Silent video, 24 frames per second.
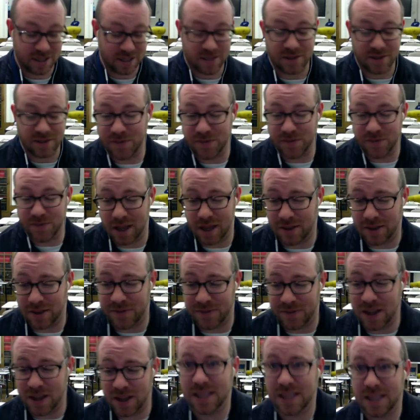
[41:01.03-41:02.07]
a
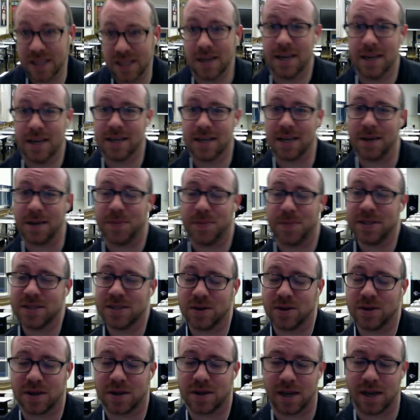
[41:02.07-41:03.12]
fun little hiccup. That's
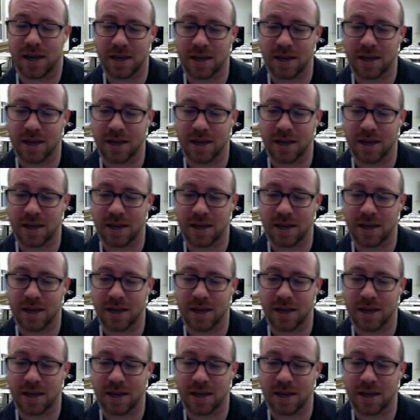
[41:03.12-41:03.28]
okay.